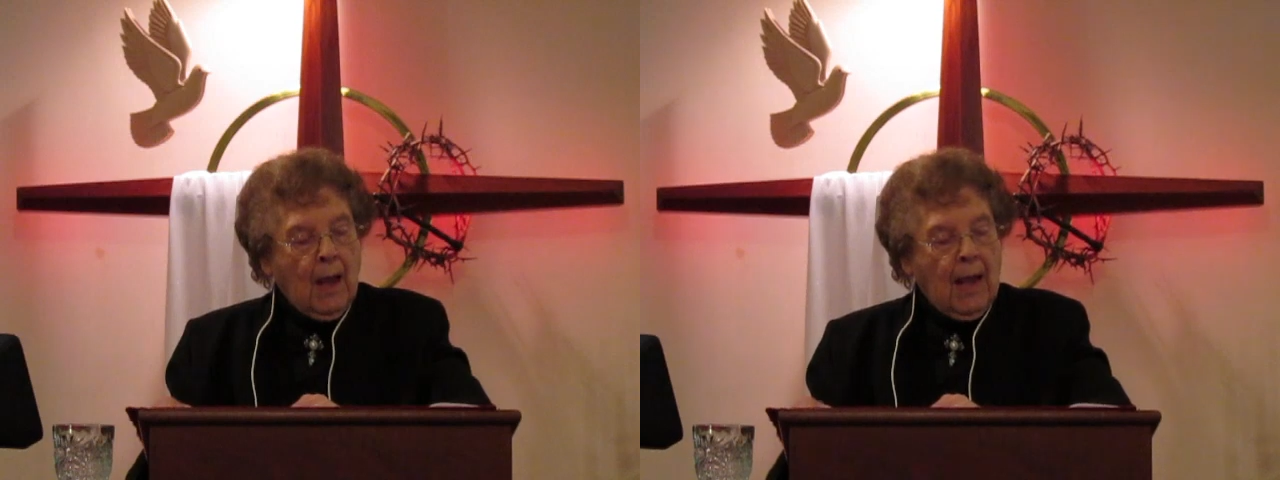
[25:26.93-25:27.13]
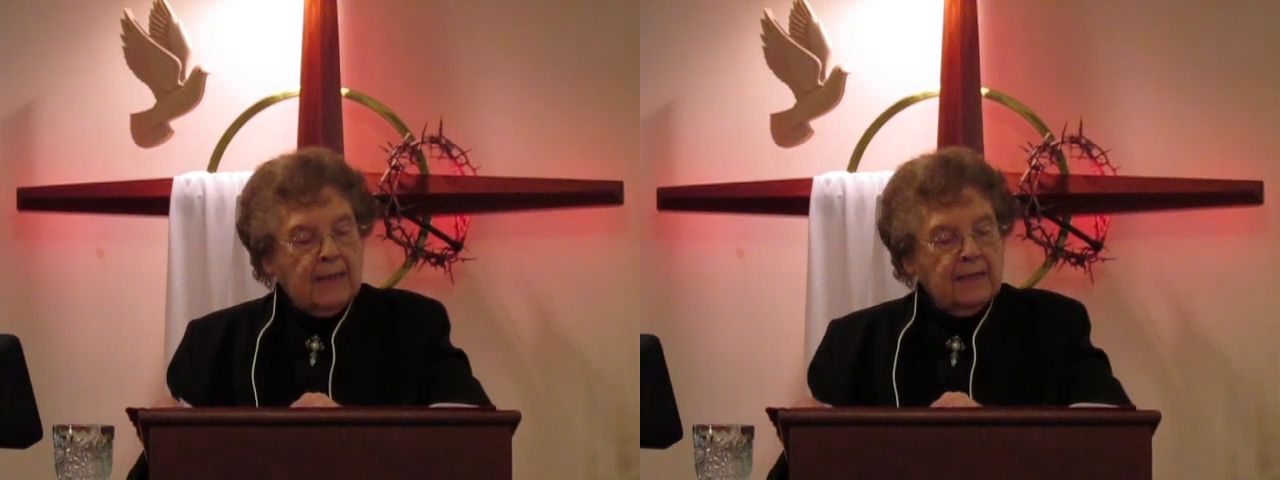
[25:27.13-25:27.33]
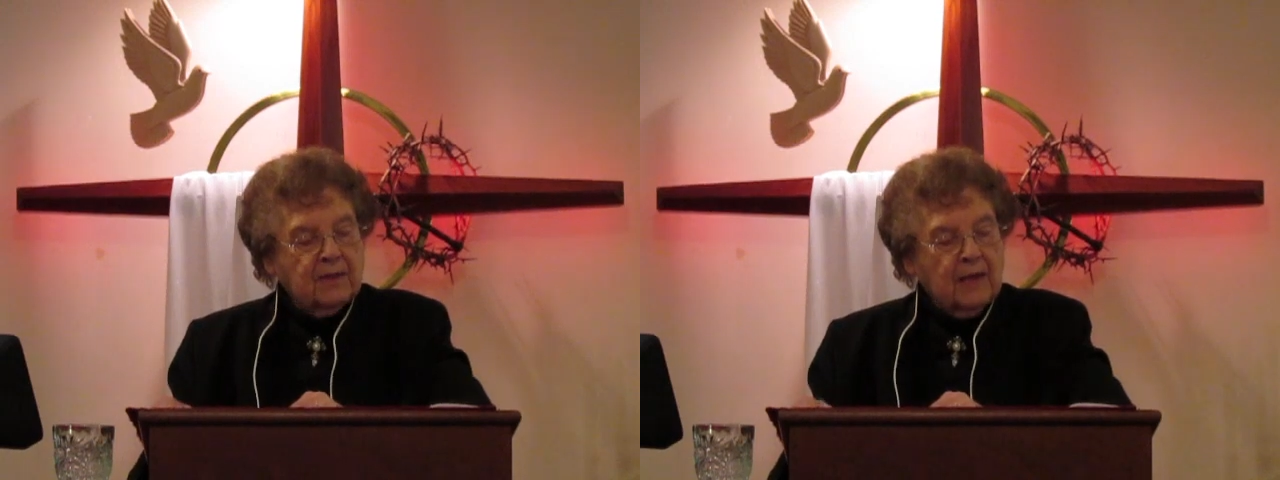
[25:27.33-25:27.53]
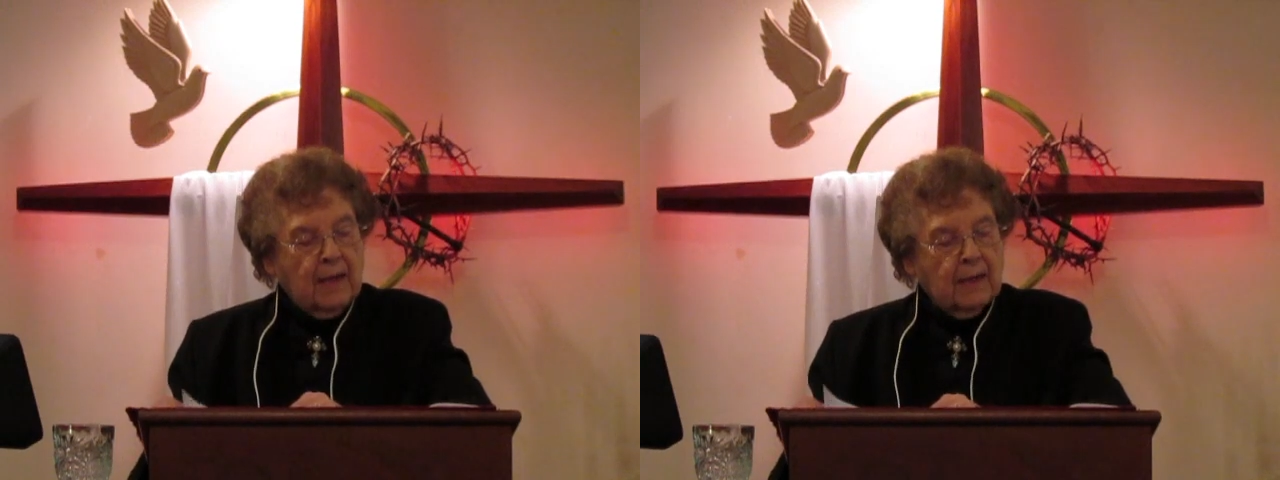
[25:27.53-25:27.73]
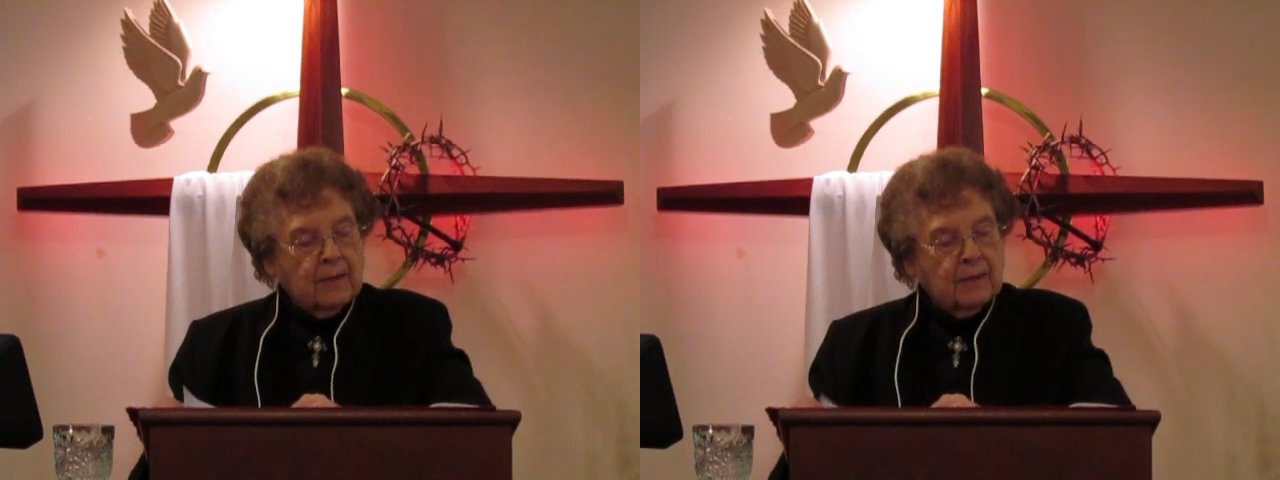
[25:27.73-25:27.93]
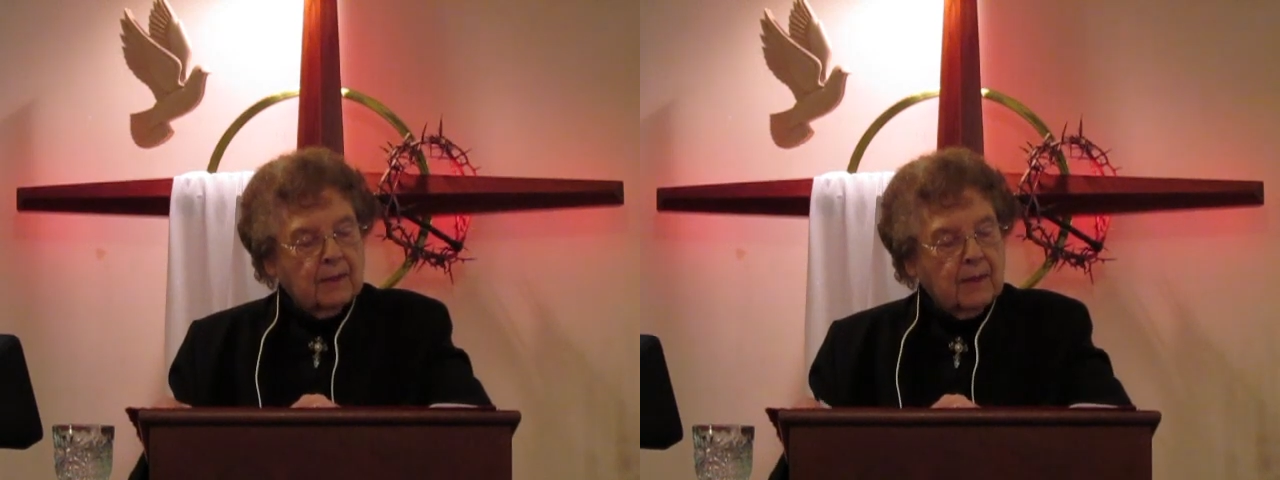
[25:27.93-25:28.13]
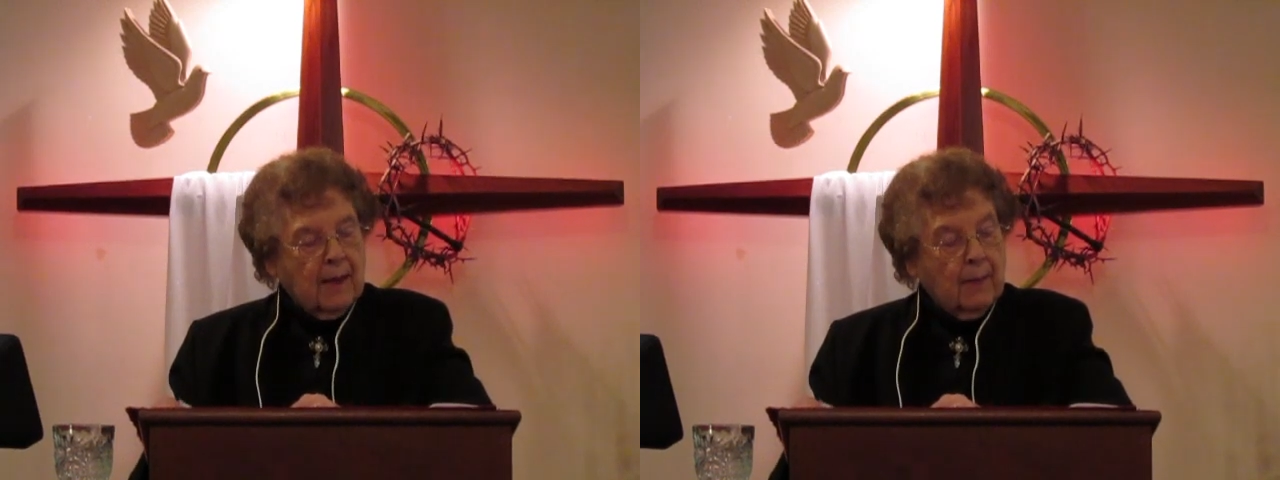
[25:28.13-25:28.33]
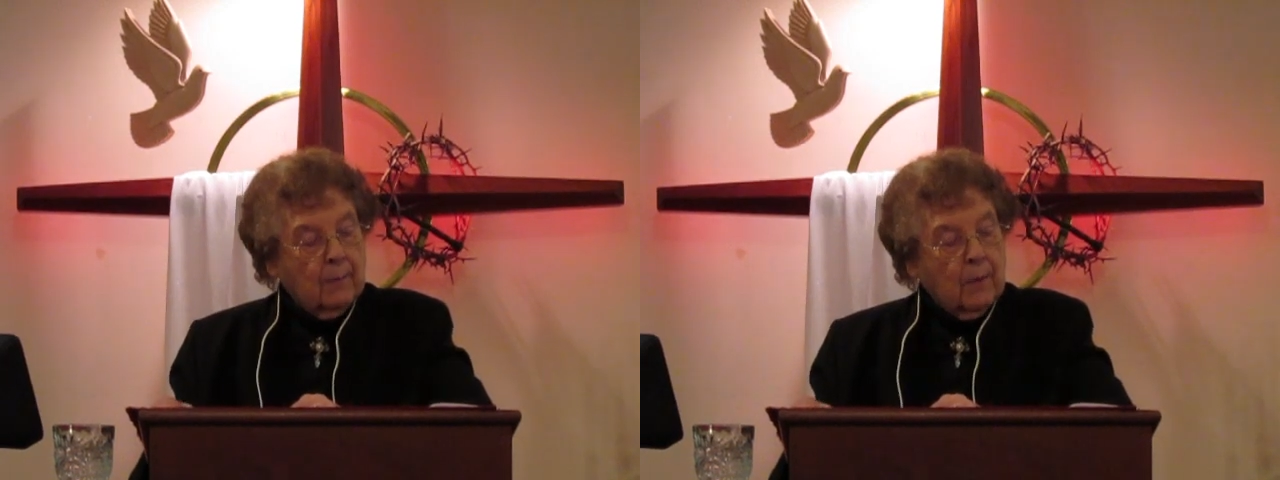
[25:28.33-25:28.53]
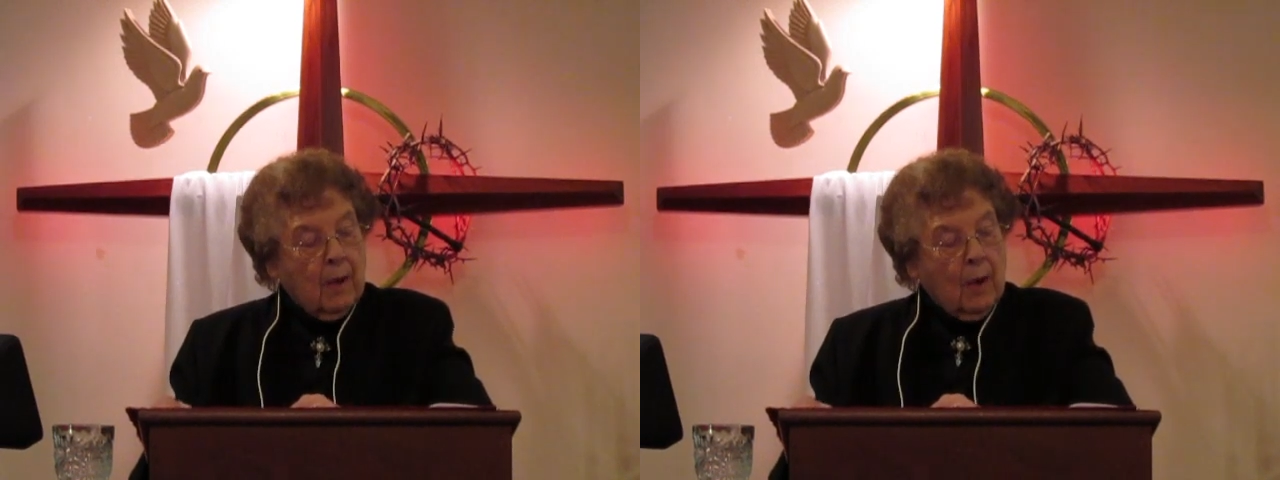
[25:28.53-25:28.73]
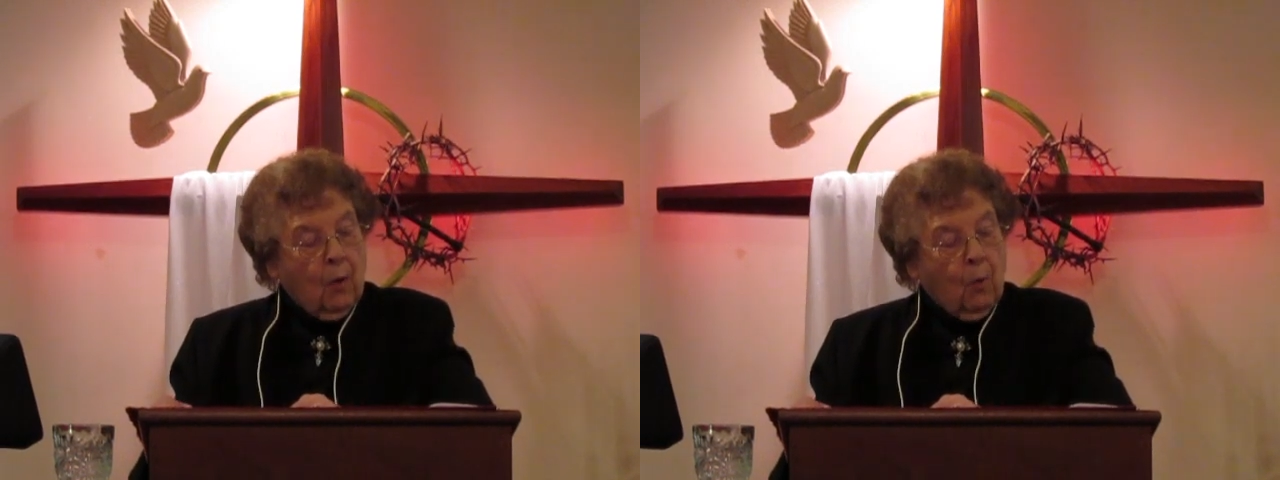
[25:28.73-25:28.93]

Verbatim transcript: And he, he said unto them,